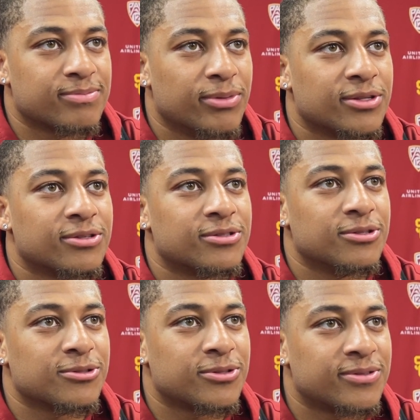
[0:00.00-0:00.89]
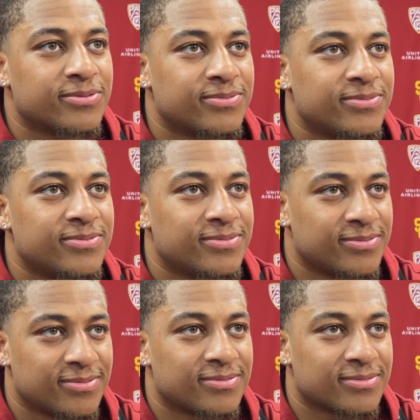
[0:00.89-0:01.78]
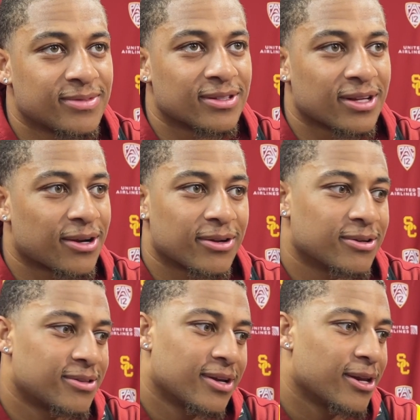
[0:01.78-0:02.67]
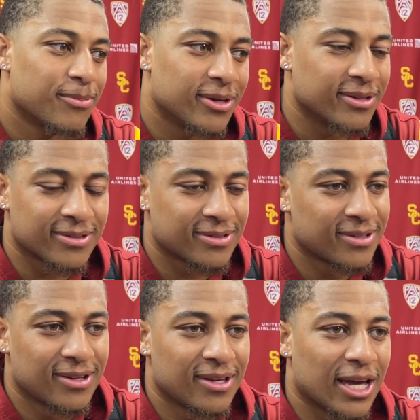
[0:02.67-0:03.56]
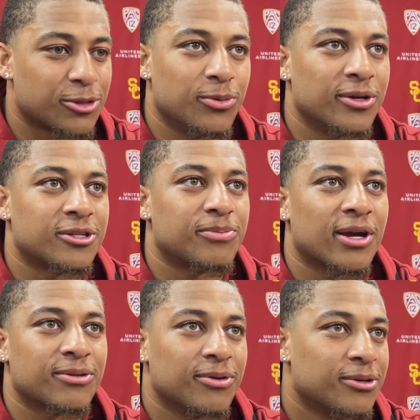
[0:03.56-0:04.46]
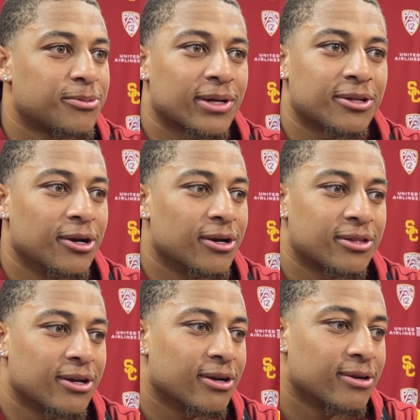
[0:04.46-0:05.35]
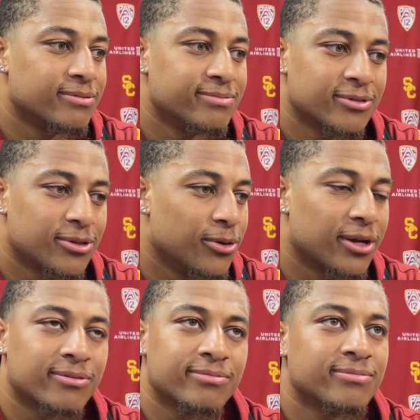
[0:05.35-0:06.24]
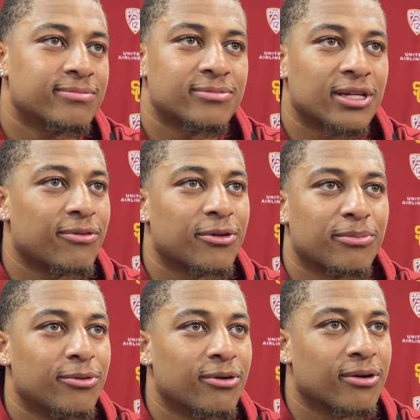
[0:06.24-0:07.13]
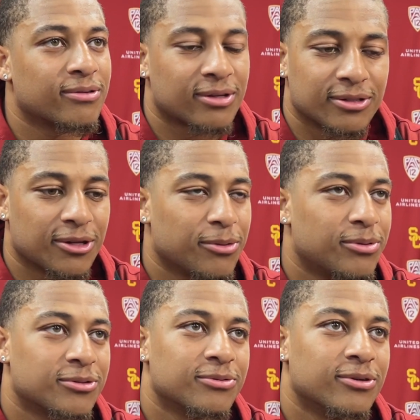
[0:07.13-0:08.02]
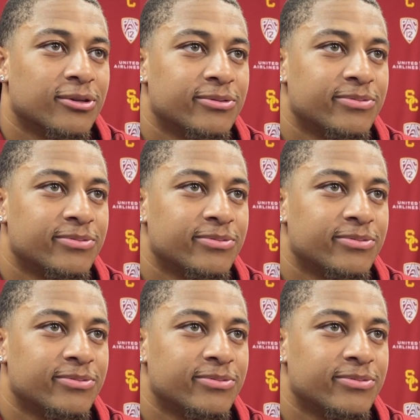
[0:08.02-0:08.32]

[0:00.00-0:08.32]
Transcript: Business as usual. Thank you. That's exactly what I was thinking. I mean, that's what we expect. We expect to go out there quick, 7 on the board, continue to push forward.